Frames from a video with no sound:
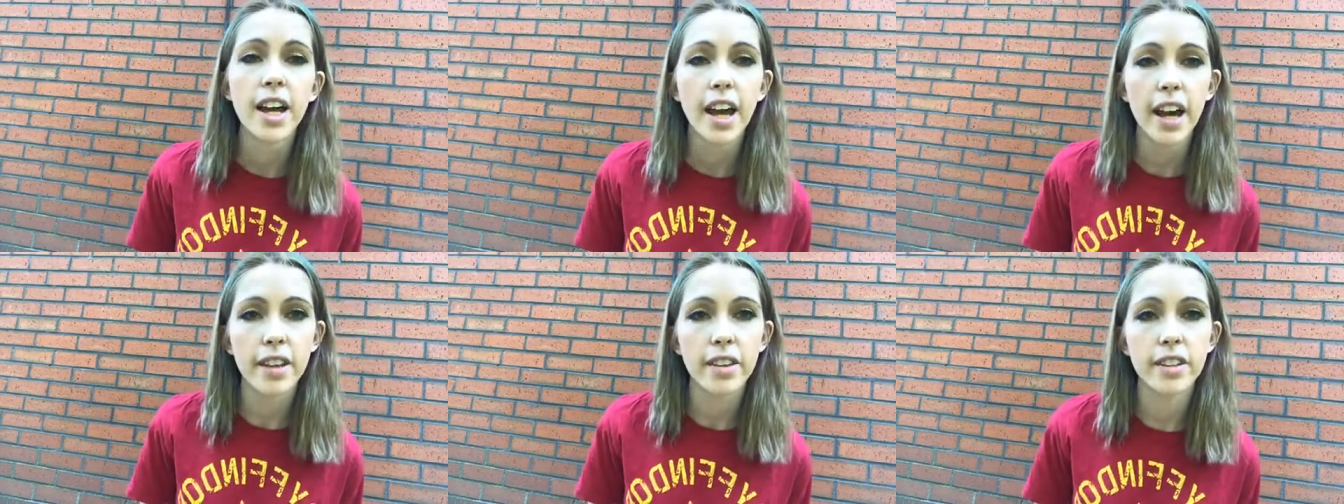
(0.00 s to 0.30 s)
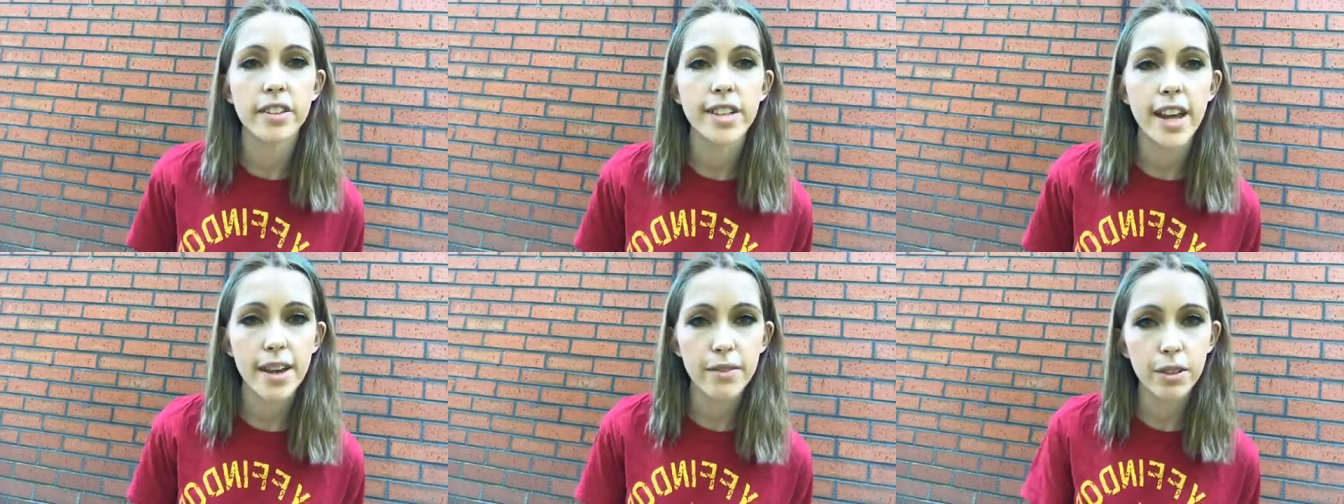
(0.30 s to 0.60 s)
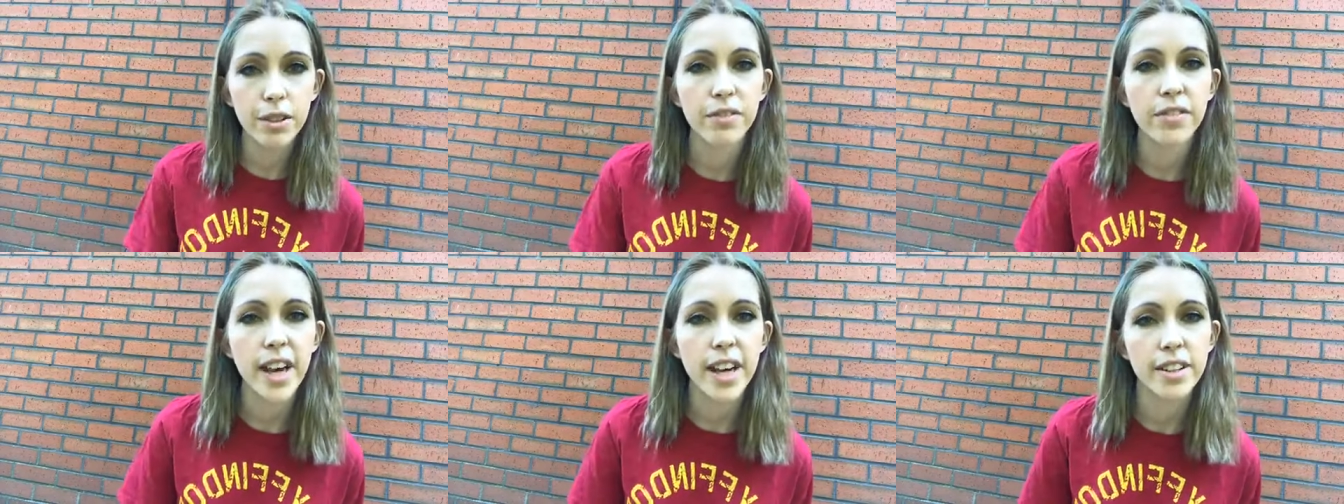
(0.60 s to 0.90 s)
And the
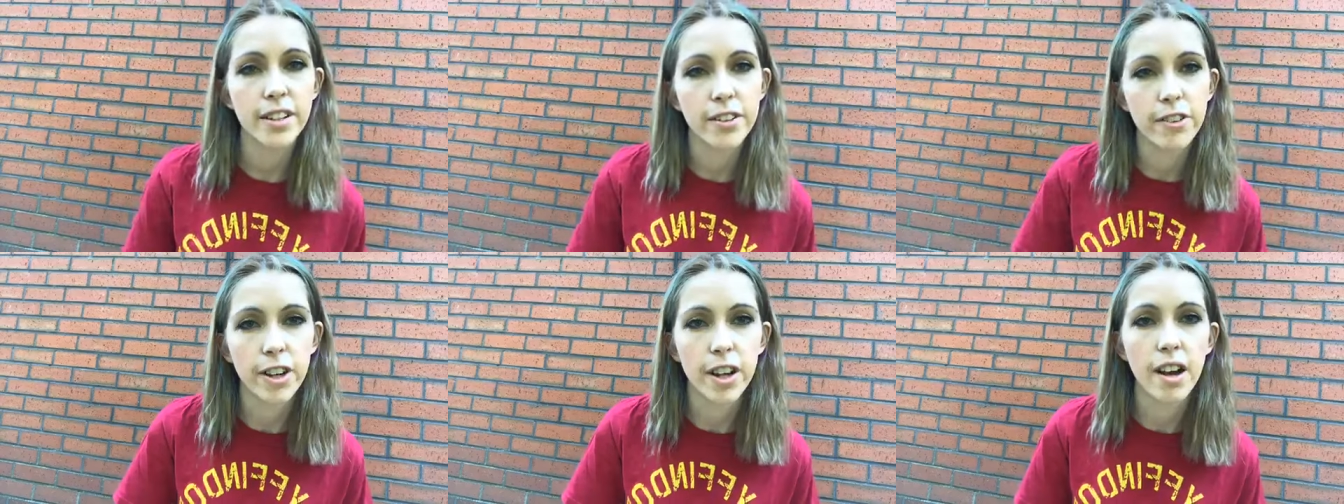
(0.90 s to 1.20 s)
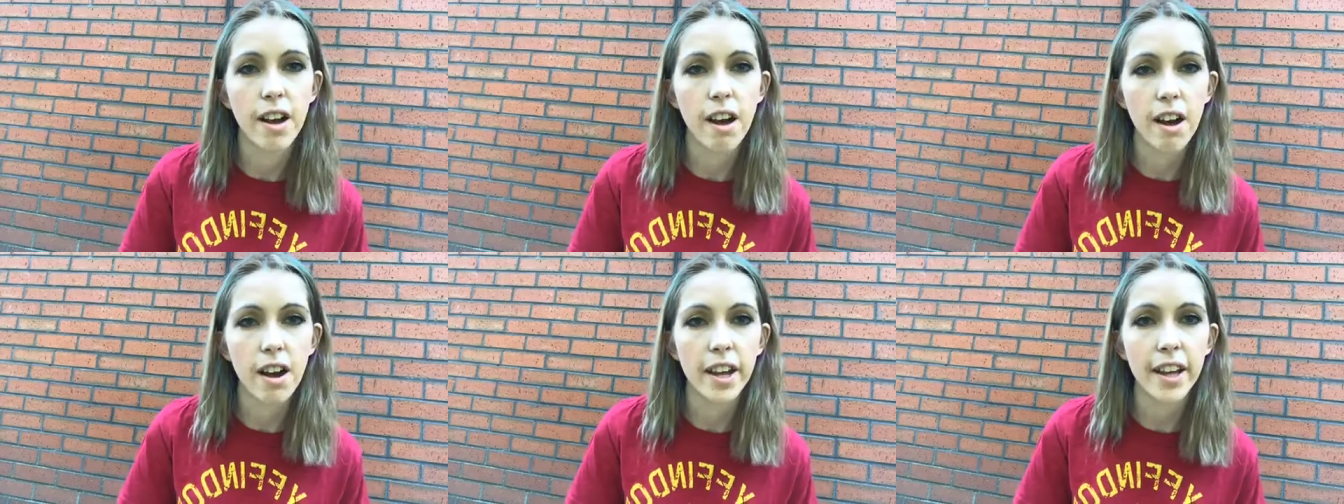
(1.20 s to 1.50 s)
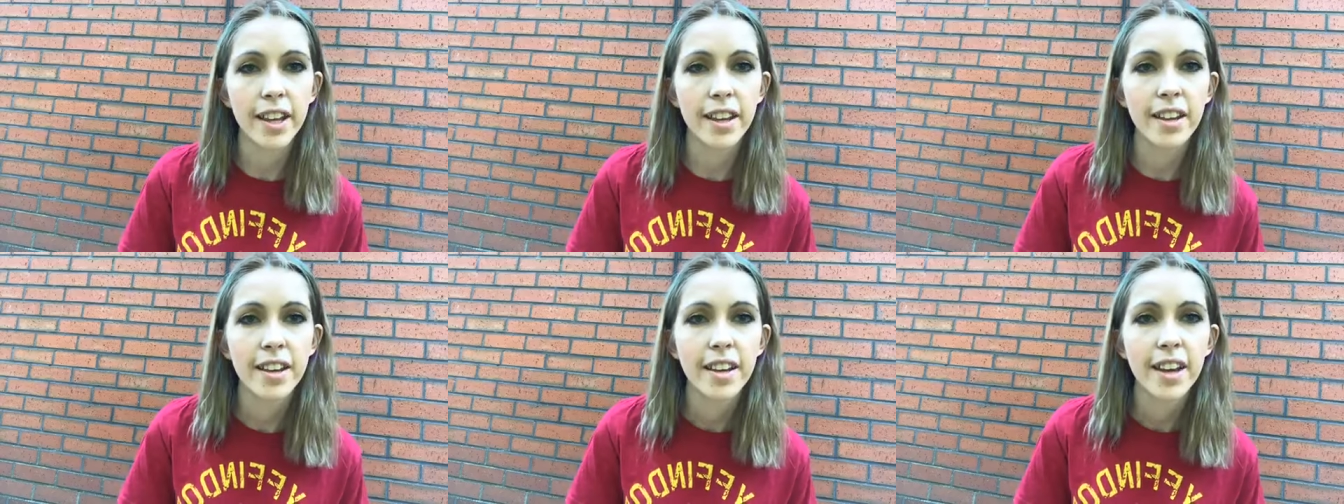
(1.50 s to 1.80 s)
devil fed her a lie,
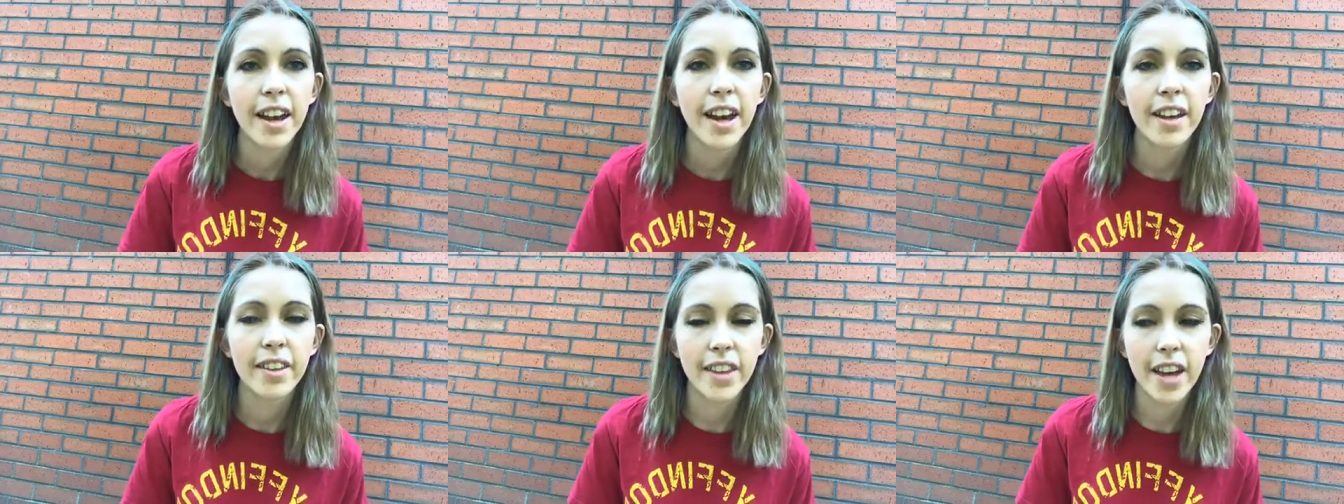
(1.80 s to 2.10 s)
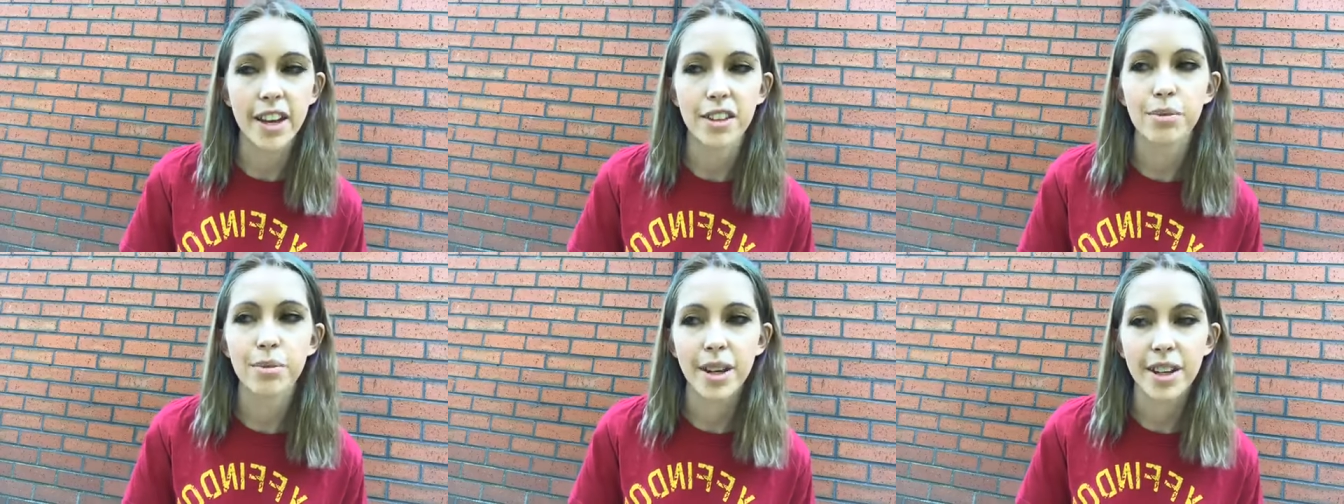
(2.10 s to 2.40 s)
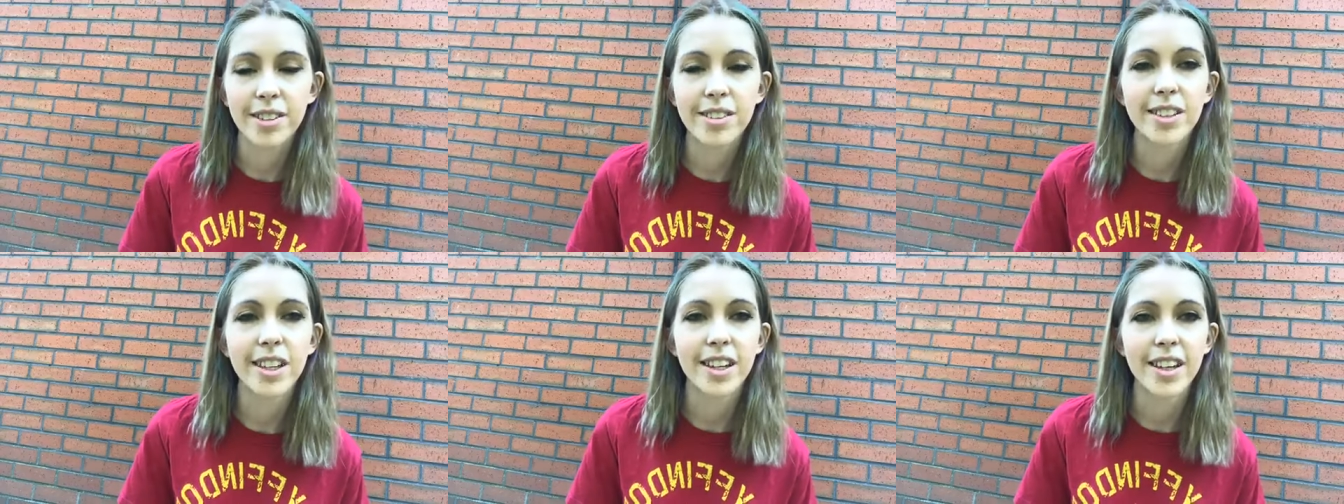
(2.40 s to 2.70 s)
and that's where
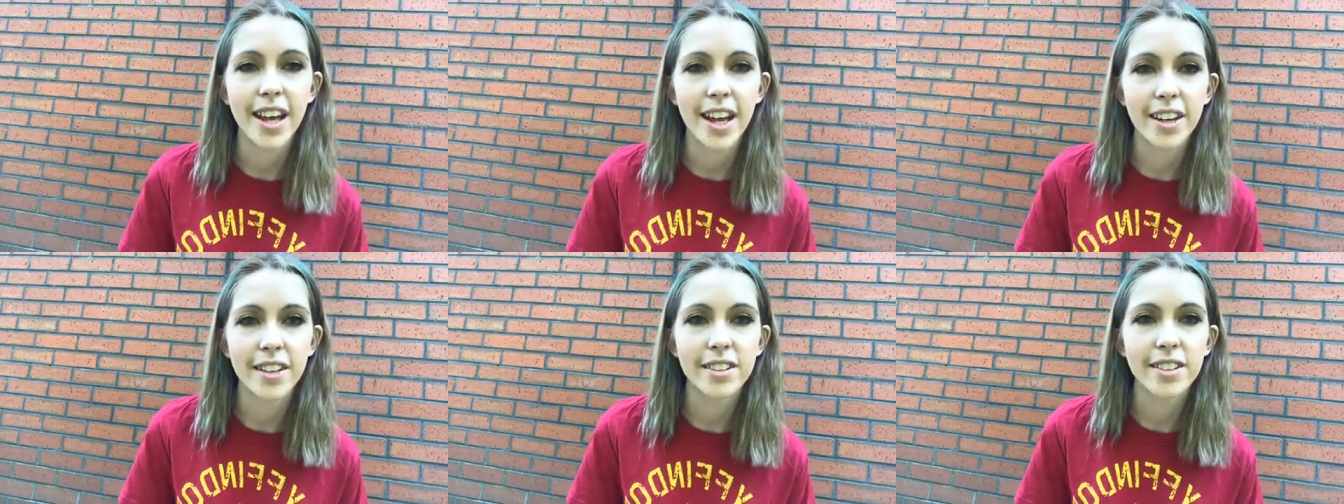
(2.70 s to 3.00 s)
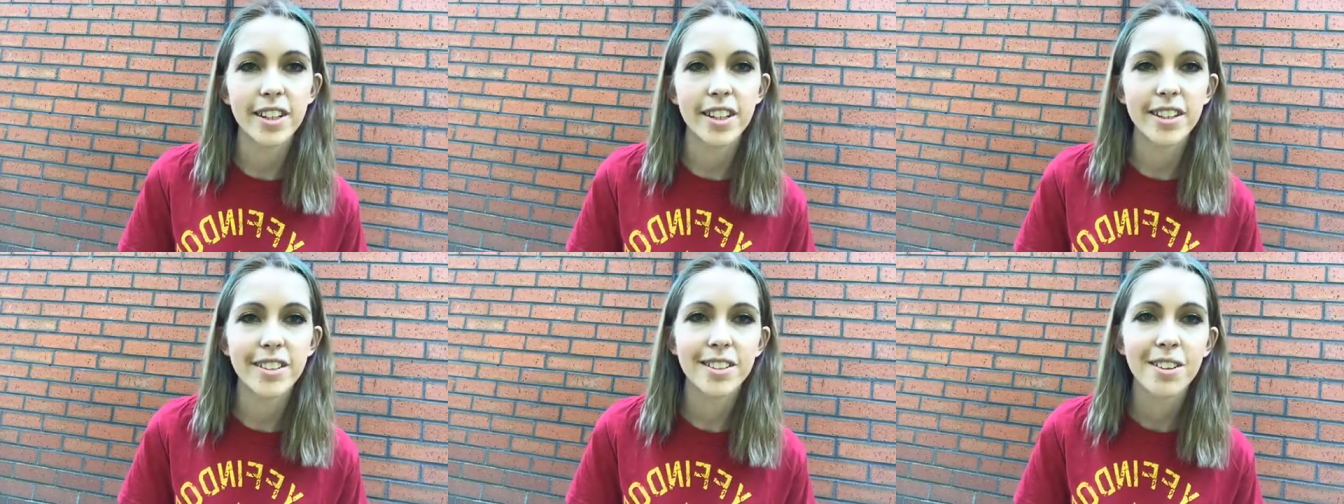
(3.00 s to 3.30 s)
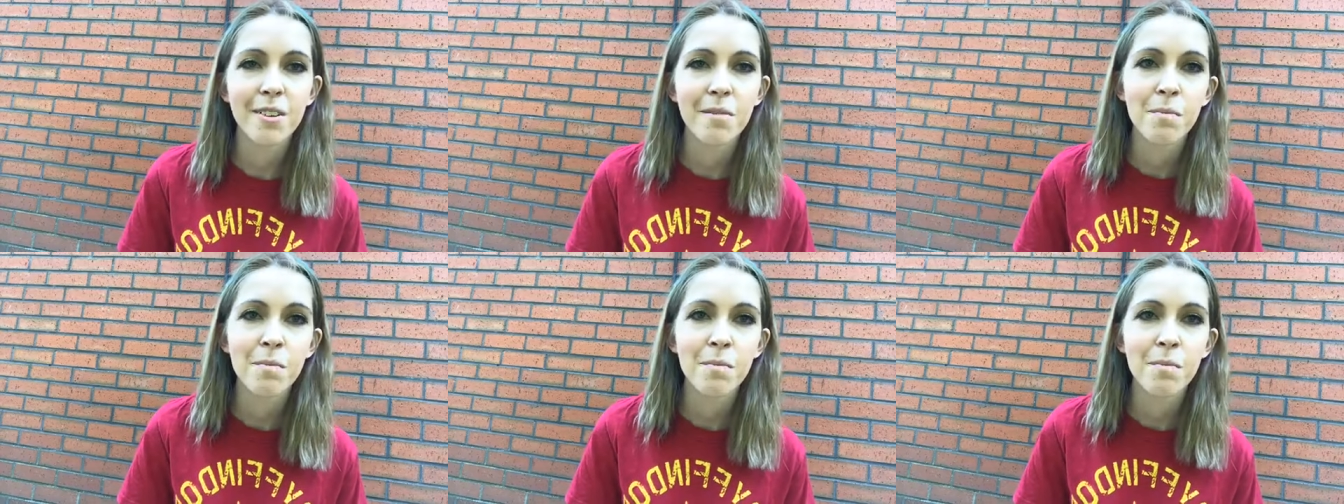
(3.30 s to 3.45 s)
sin entered